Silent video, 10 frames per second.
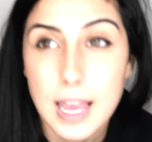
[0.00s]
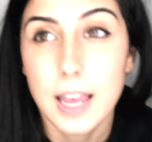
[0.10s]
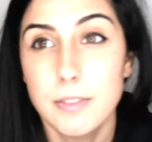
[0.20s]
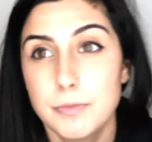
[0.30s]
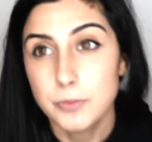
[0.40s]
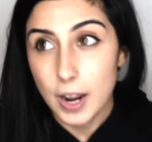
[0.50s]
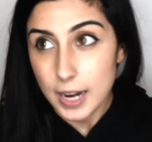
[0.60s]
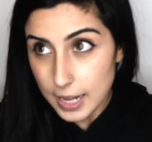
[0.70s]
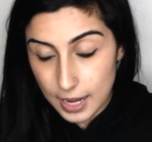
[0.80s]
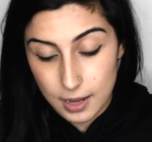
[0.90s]
that
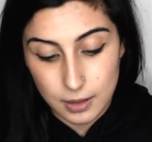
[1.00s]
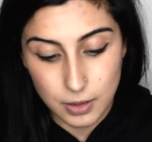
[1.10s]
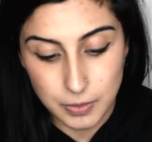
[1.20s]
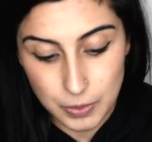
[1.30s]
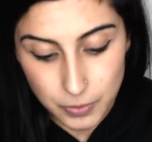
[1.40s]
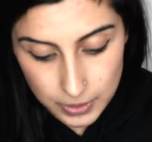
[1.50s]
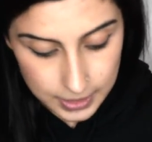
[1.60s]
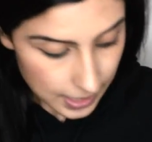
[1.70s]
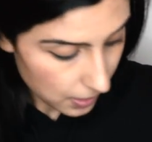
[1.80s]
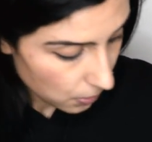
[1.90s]
Friday of the first
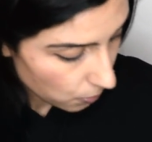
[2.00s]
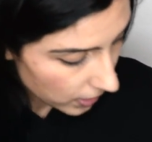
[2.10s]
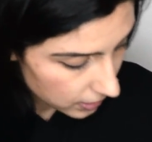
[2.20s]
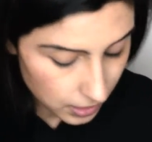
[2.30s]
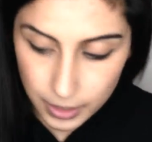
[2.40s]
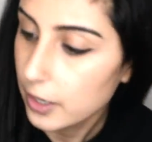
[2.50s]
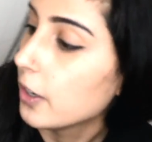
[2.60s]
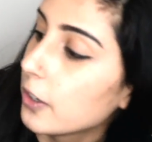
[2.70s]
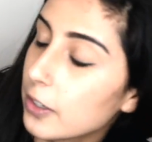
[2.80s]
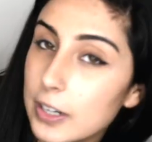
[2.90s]
sale was
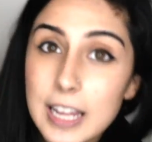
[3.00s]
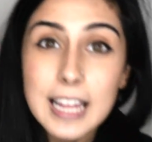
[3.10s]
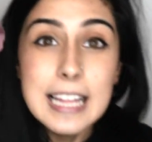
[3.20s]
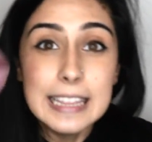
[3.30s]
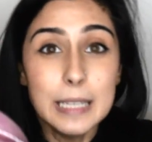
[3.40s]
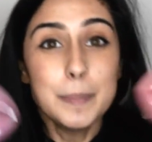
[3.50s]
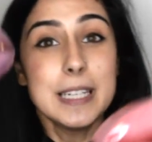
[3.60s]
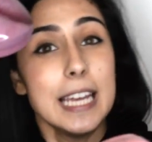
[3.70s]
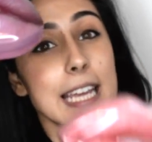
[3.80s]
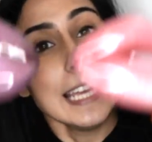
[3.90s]
her
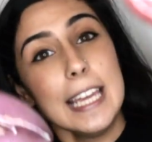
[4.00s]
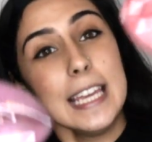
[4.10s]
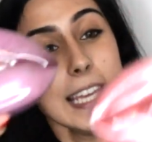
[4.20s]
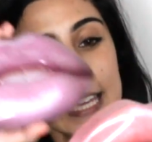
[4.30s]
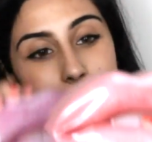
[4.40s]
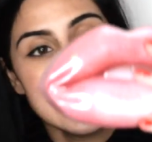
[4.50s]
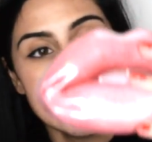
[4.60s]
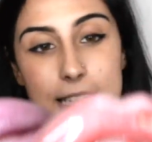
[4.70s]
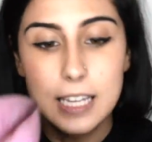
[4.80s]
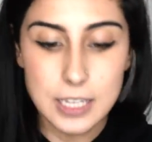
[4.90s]

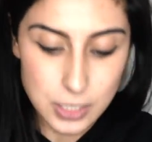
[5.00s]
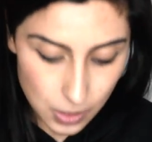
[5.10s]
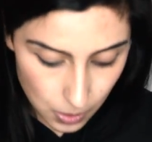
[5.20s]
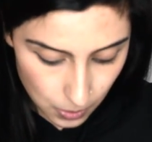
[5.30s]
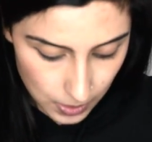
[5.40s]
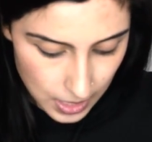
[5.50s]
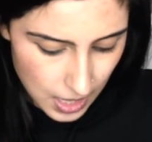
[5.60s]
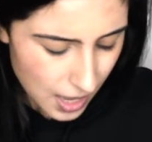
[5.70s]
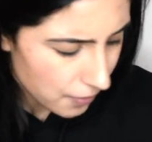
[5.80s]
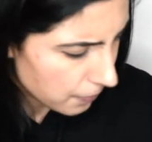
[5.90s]
Liptins. So
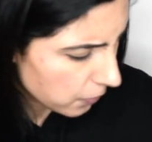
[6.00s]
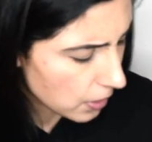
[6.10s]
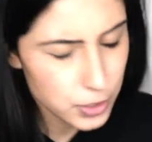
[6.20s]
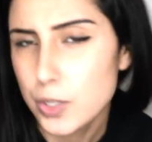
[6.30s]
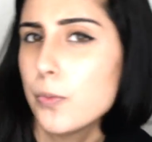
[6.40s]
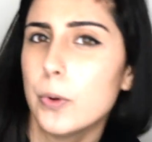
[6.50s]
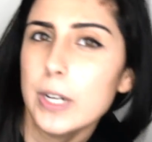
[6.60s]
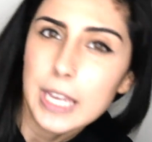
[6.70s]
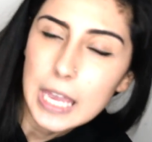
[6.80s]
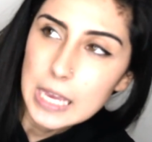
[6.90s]
on
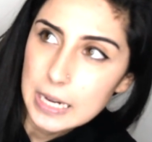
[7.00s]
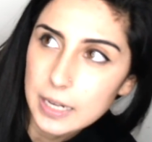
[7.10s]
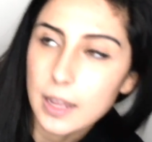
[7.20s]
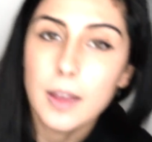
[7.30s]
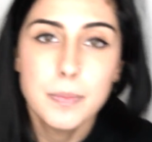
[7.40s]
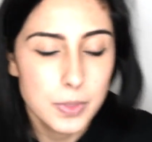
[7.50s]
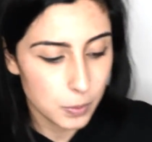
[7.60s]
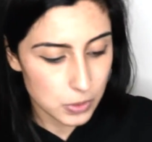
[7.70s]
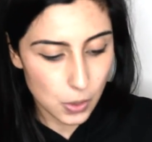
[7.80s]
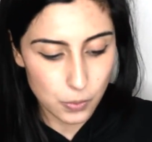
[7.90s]
Sephora Canada,
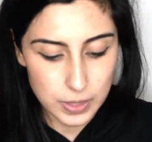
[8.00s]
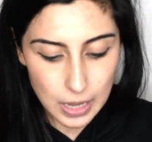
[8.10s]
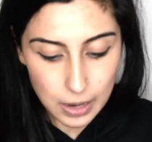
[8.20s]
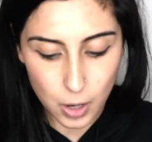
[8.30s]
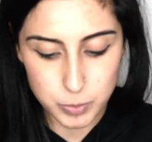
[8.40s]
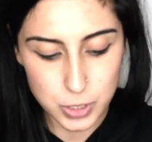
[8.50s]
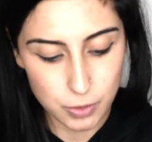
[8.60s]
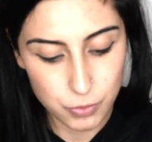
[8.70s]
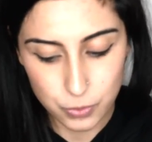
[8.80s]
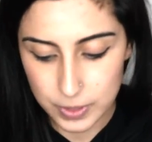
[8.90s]
there was only an option
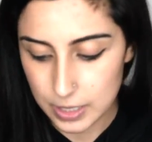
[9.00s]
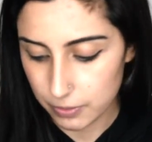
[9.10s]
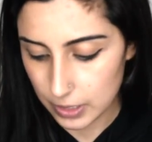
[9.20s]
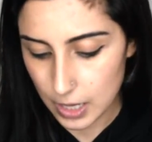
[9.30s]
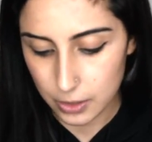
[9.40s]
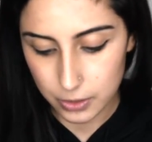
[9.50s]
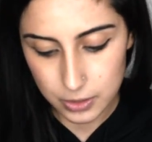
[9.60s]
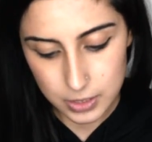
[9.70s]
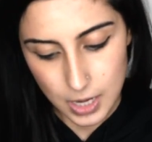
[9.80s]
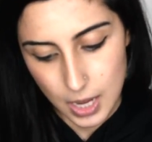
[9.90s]
of 3 different
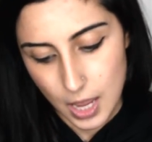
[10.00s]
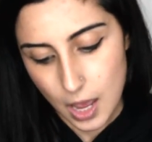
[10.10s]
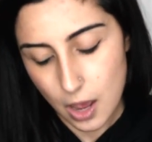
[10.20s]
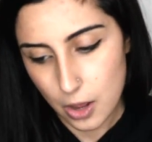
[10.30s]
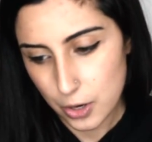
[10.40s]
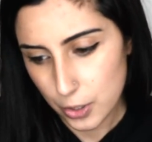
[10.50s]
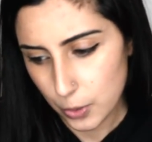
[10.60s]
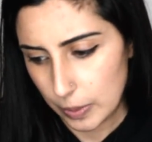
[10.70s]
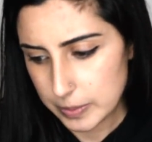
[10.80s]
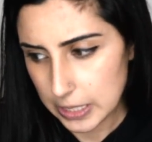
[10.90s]
colors. On
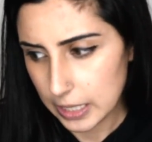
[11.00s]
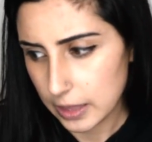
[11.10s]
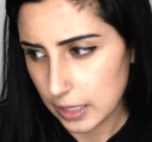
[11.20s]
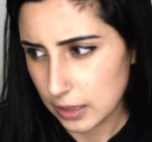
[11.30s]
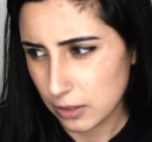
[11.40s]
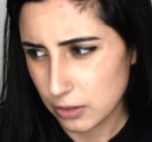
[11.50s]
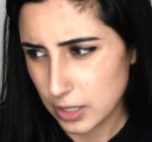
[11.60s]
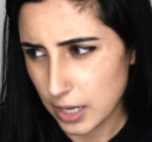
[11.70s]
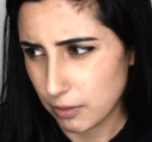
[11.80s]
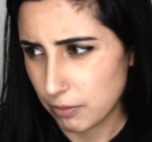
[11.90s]
her website, I think there's
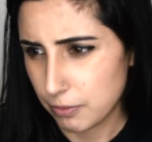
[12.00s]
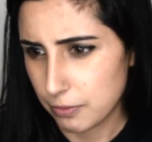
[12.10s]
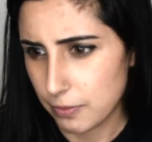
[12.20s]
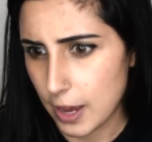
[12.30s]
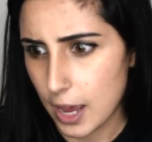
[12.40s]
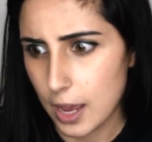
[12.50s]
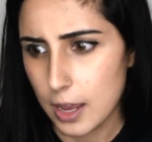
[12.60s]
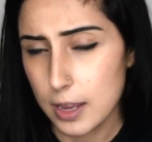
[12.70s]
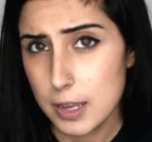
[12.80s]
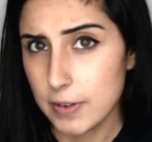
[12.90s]
like
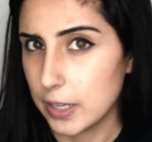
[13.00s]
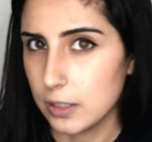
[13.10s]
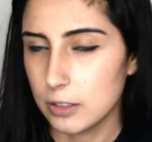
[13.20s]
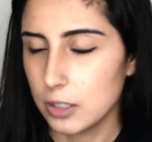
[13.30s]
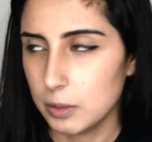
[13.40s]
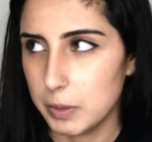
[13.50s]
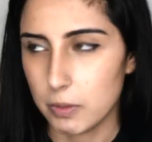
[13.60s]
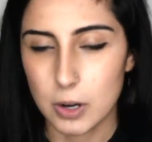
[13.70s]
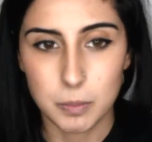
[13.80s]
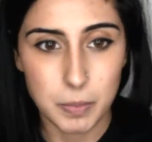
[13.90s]
5. I could be
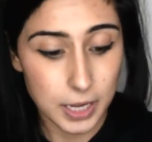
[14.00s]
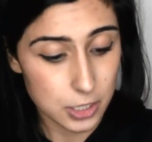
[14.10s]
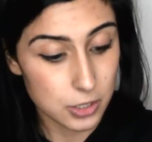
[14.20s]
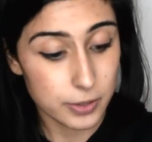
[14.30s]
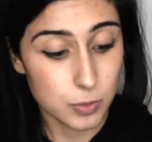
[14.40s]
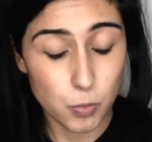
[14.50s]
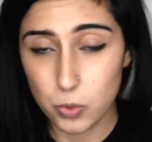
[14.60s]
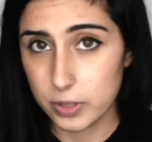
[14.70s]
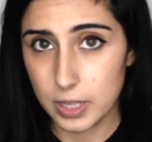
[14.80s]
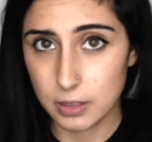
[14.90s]
wrong, but there's
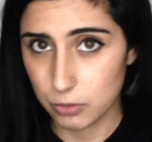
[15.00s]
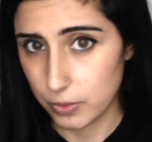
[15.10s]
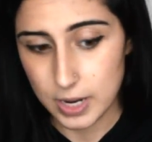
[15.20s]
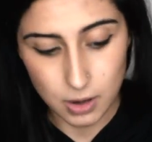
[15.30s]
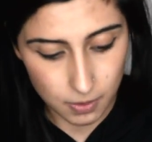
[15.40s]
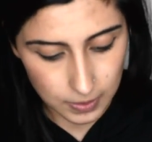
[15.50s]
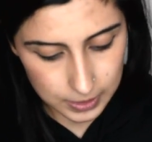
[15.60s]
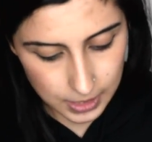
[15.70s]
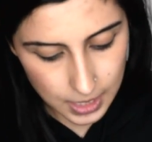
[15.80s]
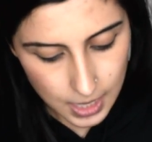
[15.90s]
more than 3,
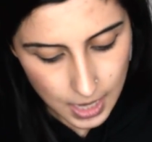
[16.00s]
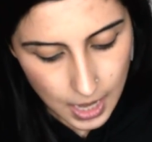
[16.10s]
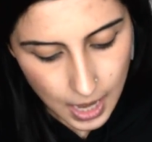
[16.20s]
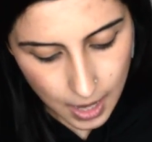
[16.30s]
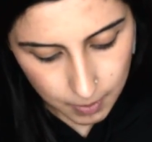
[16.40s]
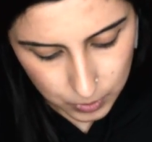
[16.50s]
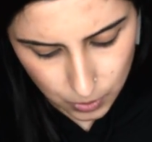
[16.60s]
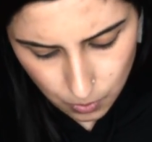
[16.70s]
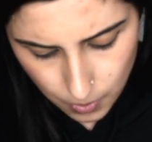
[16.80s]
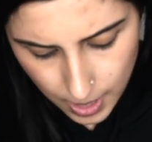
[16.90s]
obviously.
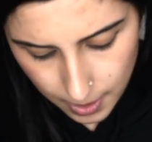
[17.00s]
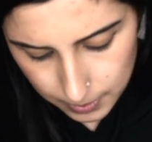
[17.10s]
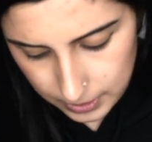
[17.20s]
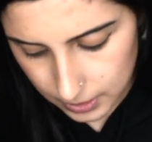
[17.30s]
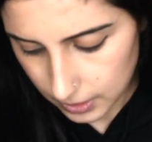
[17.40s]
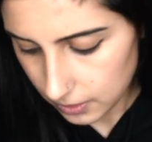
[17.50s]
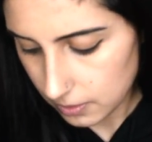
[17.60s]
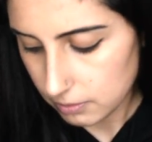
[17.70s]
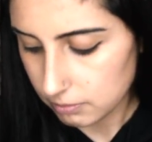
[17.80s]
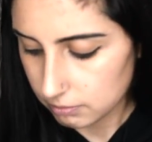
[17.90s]
So I was a
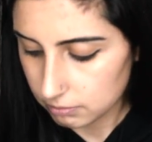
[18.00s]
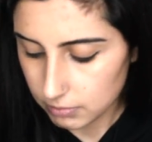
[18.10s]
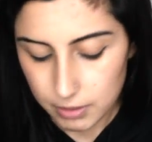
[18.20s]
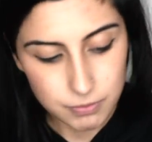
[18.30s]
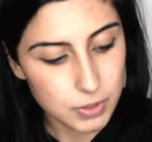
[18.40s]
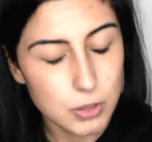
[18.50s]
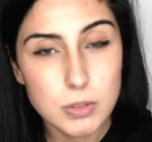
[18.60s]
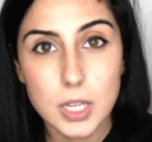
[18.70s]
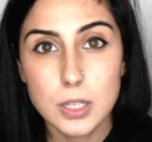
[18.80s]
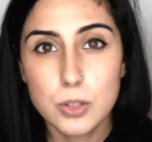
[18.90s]
little
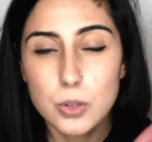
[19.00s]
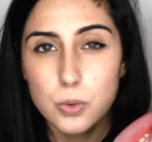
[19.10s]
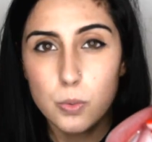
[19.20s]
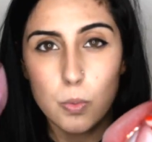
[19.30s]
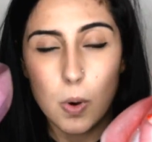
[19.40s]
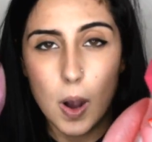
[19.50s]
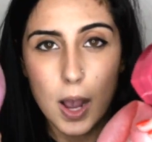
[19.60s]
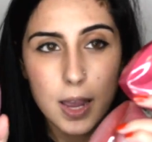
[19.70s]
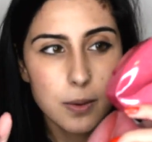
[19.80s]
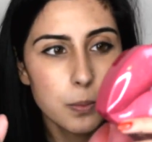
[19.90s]
confused as to
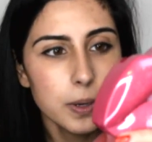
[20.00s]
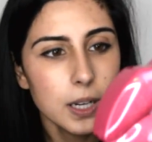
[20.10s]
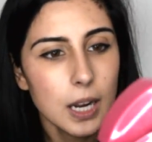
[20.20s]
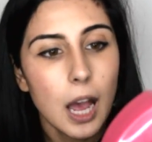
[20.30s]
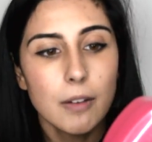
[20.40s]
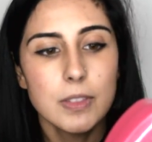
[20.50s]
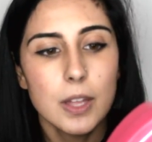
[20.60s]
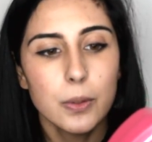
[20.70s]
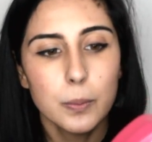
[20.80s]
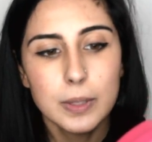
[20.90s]
why we didn't have the
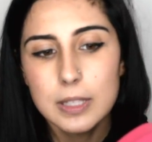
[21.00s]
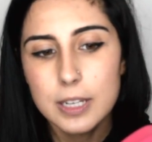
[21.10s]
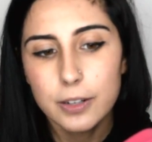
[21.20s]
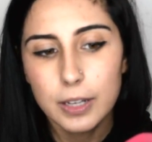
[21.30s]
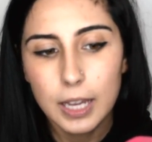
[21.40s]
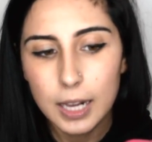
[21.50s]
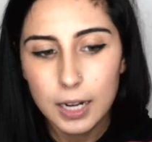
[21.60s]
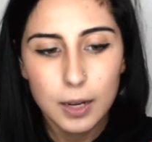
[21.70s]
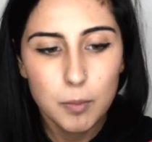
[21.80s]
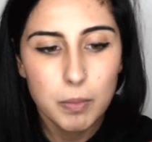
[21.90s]
other ones here in
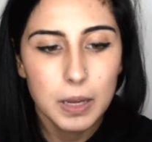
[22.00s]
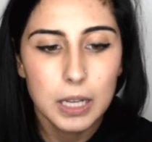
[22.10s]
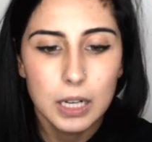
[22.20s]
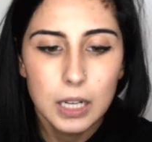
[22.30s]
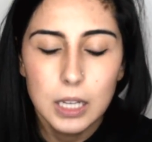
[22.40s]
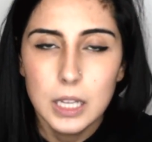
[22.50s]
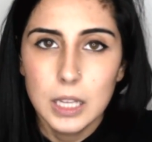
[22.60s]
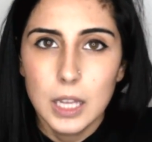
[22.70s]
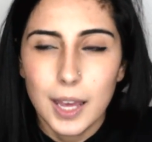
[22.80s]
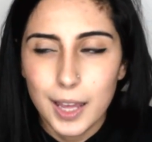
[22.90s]
Canada, but
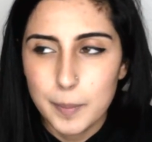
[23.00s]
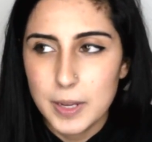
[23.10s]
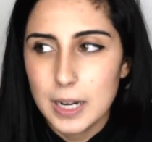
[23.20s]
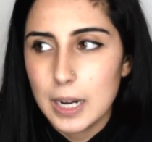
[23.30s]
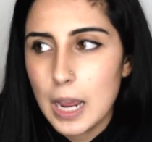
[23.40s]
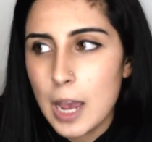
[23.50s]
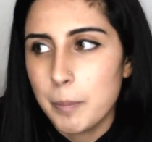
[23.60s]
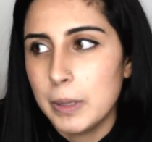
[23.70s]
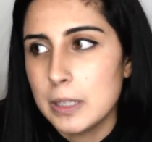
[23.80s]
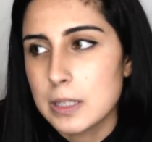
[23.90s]
I mean, it
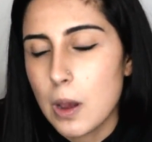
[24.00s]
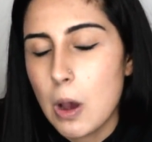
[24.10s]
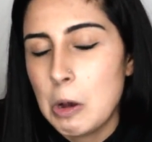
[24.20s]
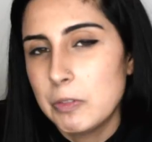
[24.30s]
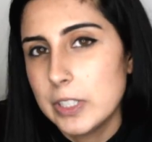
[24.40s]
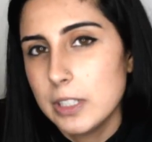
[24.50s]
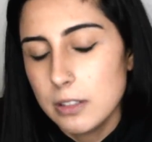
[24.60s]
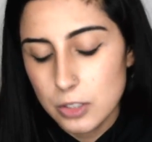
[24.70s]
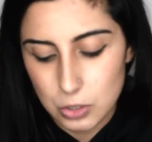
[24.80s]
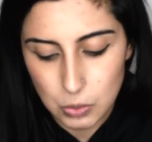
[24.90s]
happens
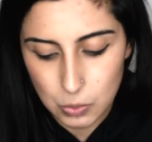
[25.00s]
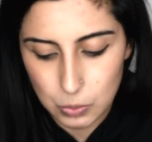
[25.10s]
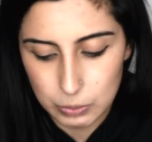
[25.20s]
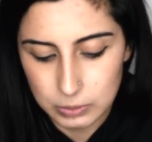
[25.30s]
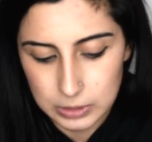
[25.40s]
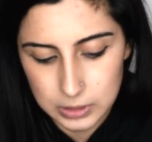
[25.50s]
often, so